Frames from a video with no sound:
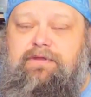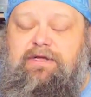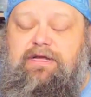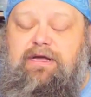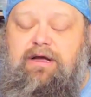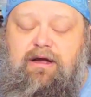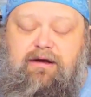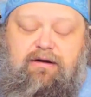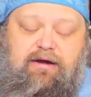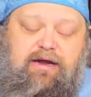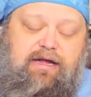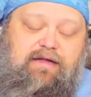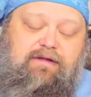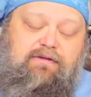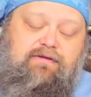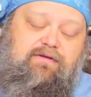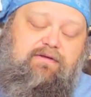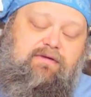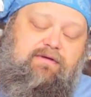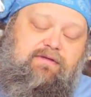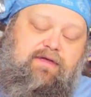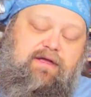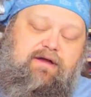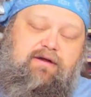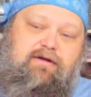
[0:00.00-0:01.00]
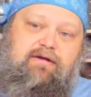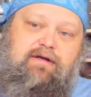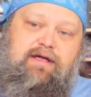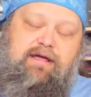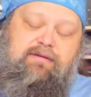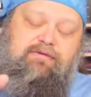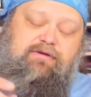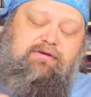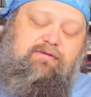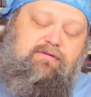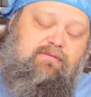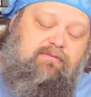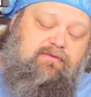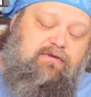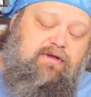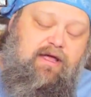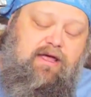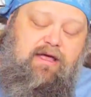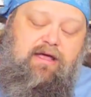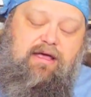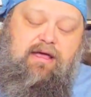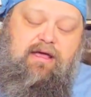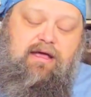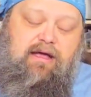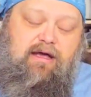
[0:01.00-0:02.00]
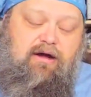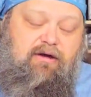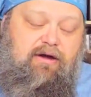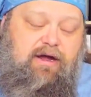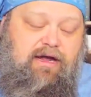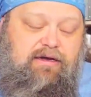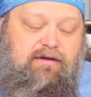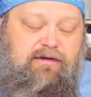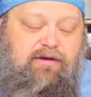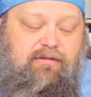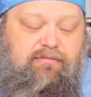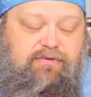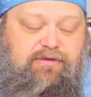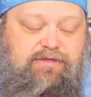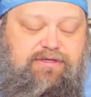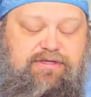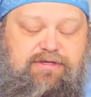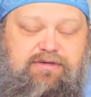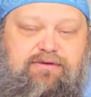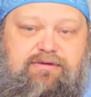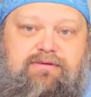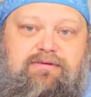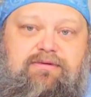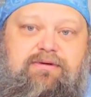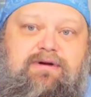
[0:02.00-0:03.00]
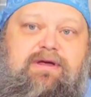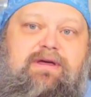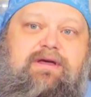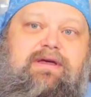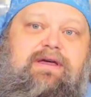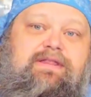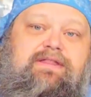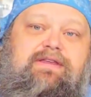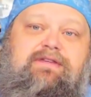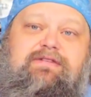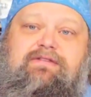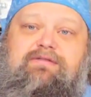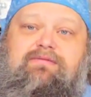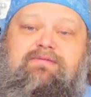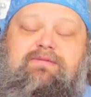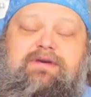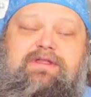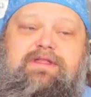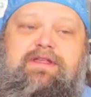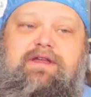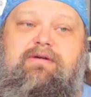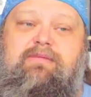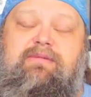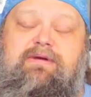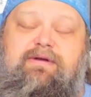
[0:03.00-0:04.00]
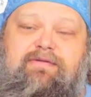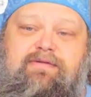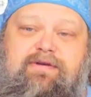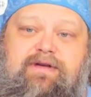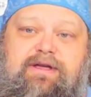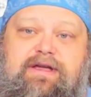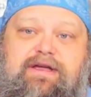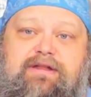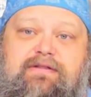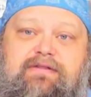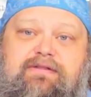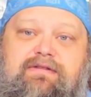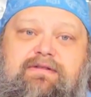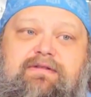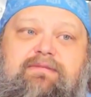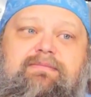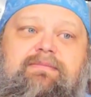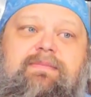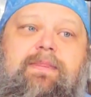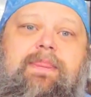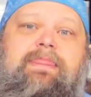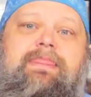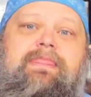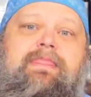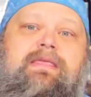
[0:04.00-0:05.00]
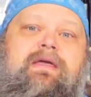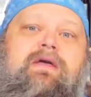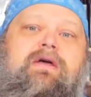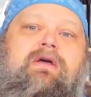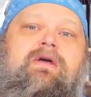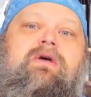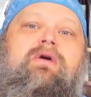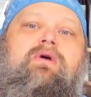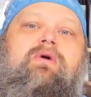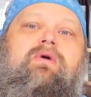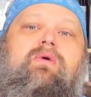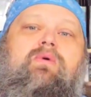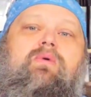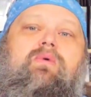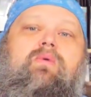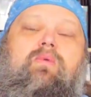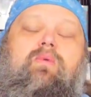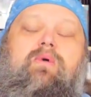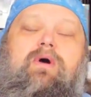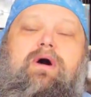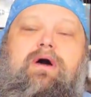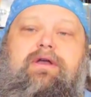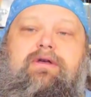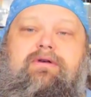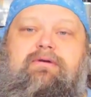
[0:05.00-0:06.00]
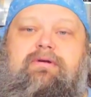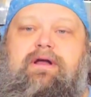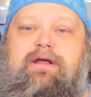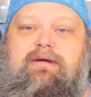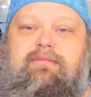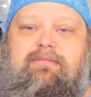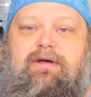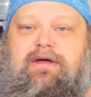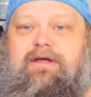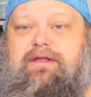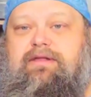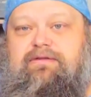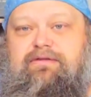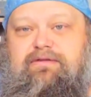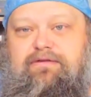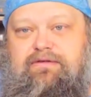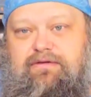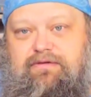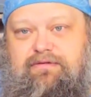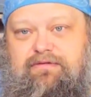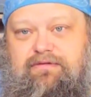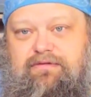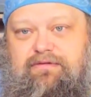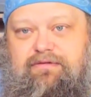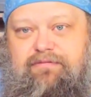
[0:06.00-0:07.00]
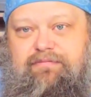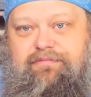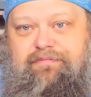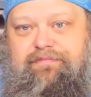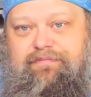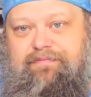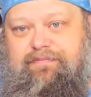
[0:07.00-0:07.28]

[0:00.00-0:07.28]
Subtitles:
All right, so there, empty rooms. All right, number 2, and this is one that everybody forgets, Wandering monsters.